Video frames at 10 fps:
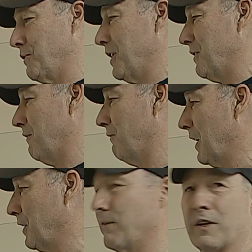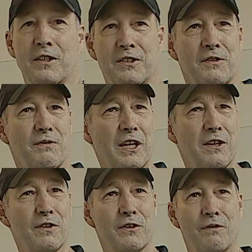it right. Bakeva, is it
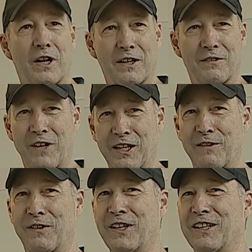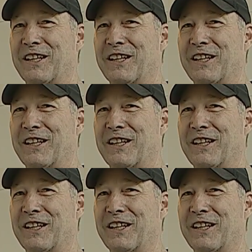Bakeva or Bakeva?